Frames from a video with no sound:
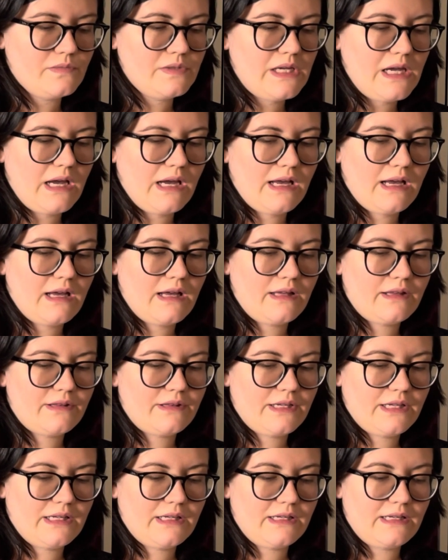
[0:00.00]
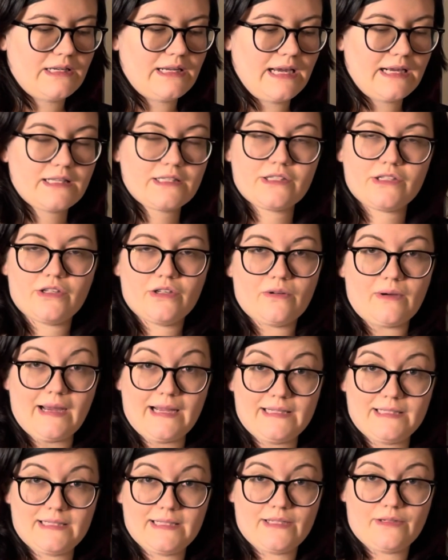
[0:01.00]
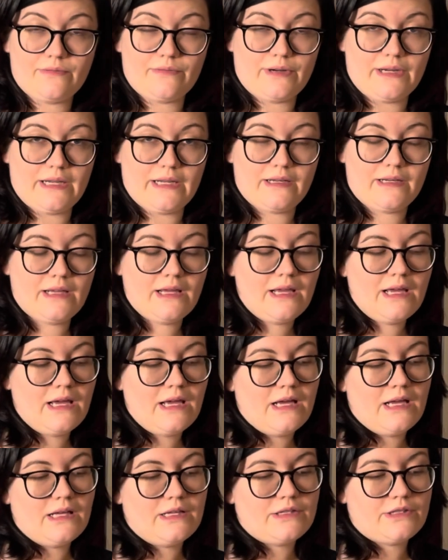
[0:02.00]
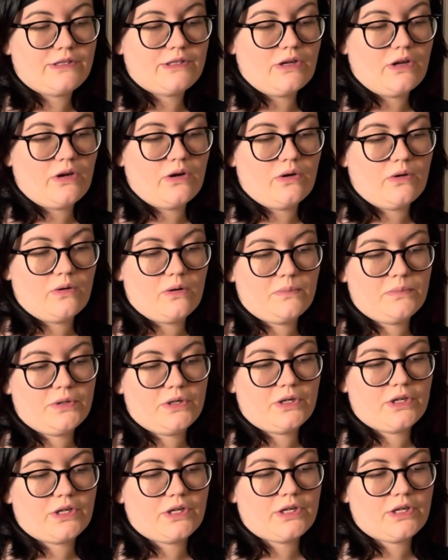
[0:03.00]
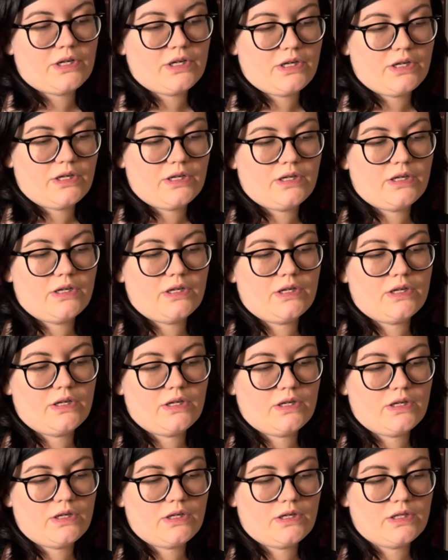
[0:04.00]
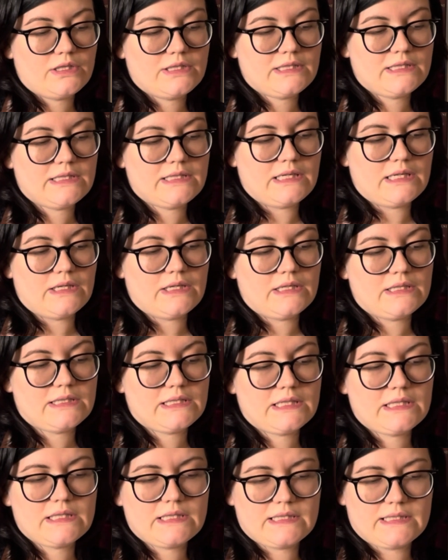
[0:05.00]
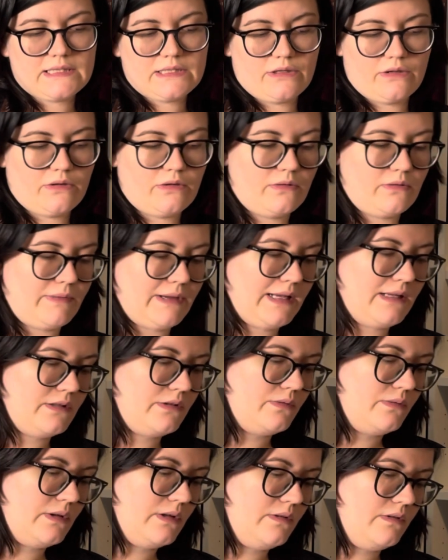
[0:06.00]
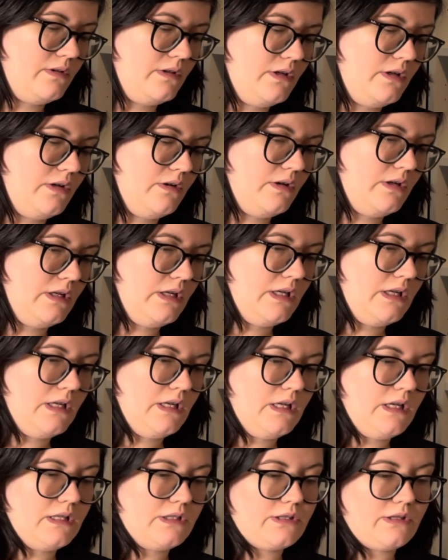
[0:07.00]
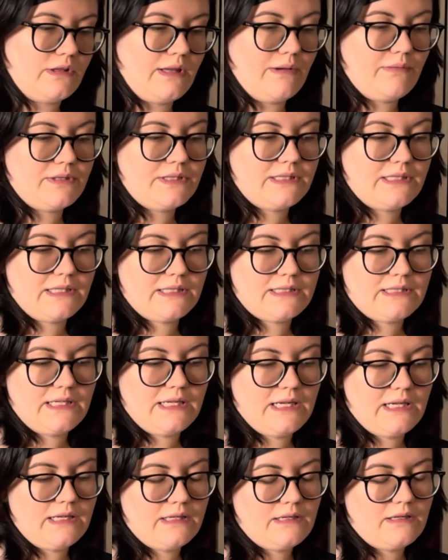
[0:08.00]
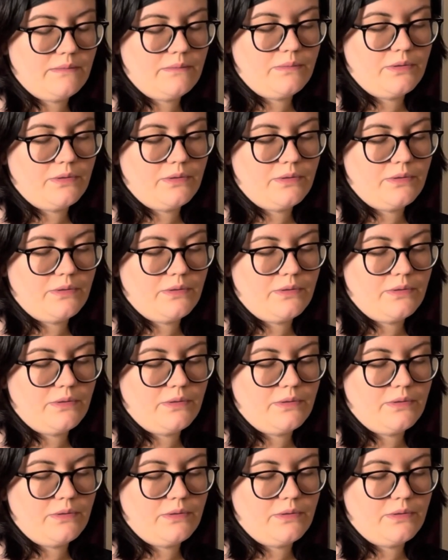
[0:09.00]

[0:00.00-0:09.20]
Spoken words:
The next two I did read. So book C, six, so wait. So that was 16.